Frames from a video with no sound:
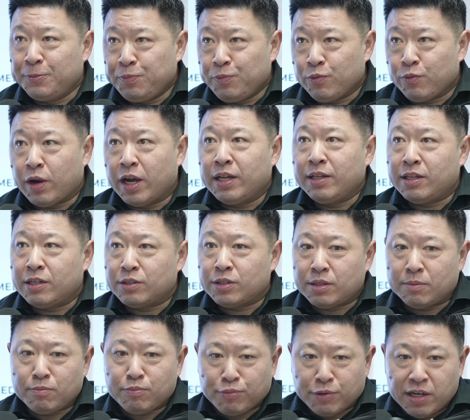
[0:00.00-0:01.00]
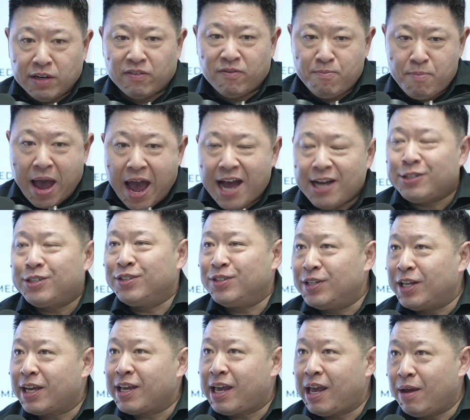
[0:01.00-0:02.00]
right? There's a breed of passion
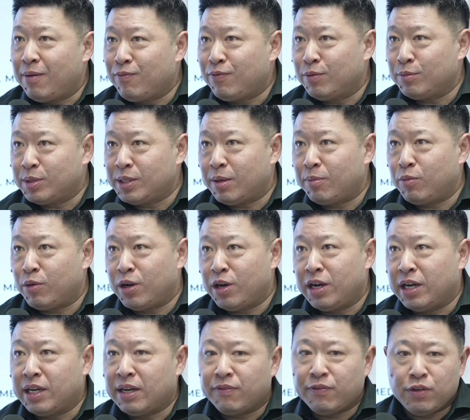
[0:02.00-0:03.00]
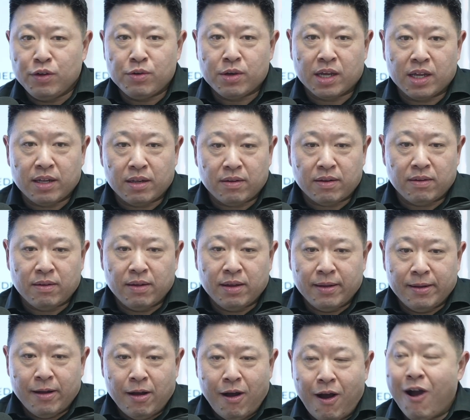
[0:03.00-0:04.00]
that came from somewhere. And if you can
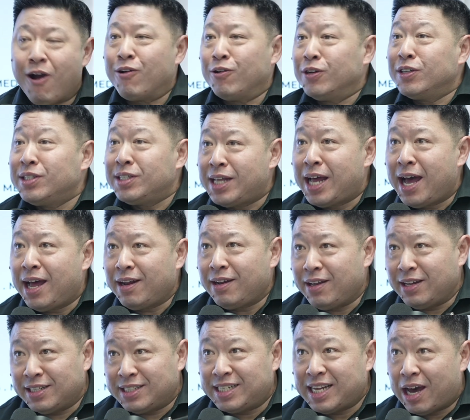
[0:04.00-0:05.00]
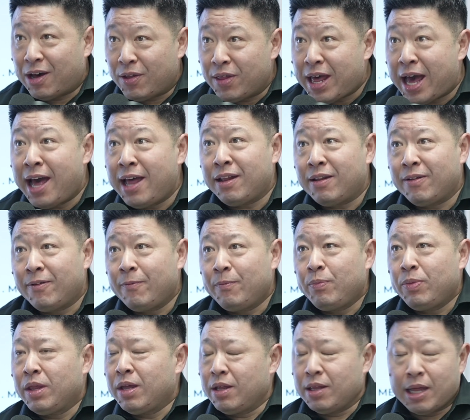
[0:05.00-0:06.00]
harness that and tell that,
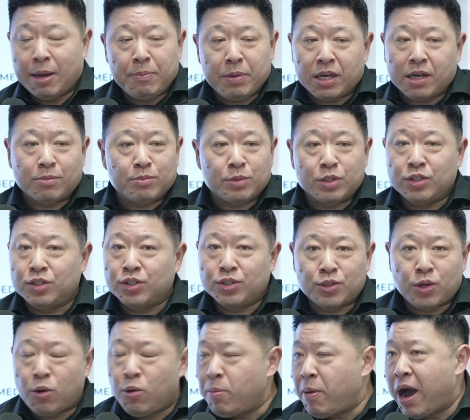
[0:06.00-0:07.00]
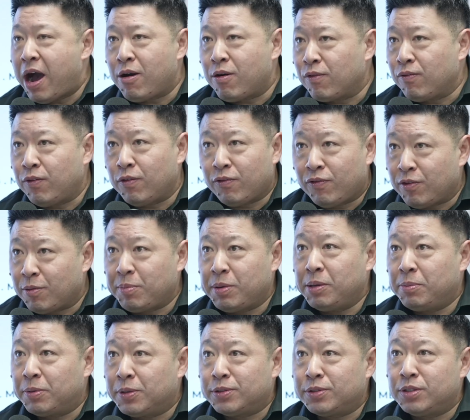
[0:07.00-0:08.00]
that becomes so powerful for
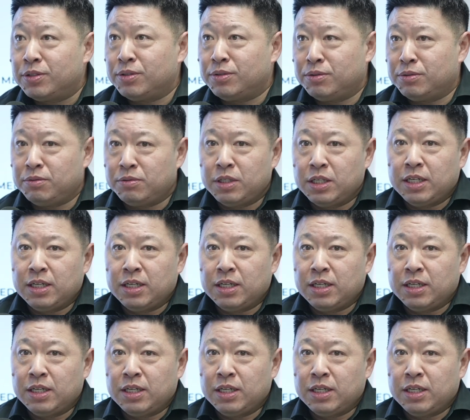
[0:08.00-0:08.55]
people to